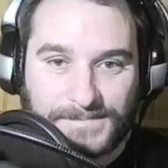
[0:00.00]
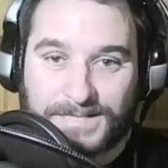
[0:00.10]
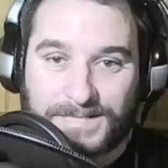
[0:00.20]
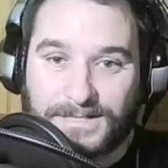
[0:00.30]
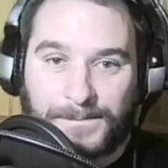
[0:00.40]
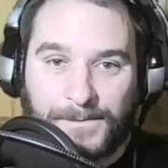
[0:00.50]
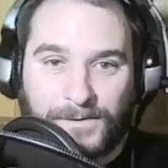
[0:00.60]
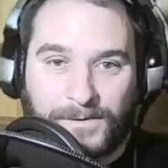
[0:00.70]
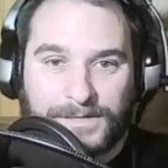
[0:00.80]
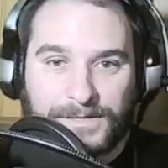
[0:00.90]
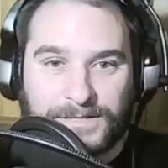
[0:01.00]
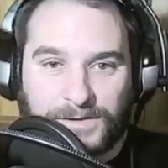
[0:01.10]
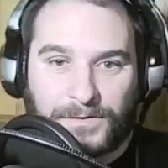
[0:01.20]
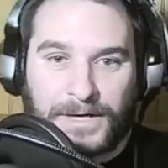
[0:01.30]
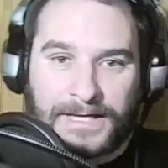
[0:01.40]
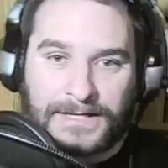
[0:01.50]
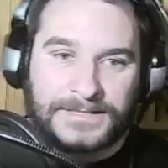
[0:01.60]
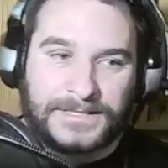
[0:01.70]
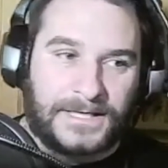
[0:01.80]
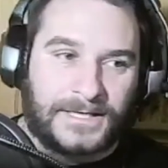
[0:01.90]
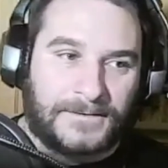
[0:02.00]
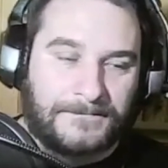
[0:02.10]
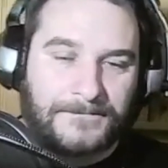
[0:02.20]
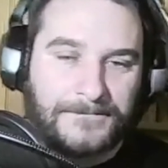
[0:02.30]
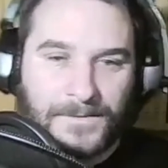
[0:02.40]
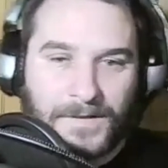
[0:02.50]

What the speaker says: lot of points to throw at a team,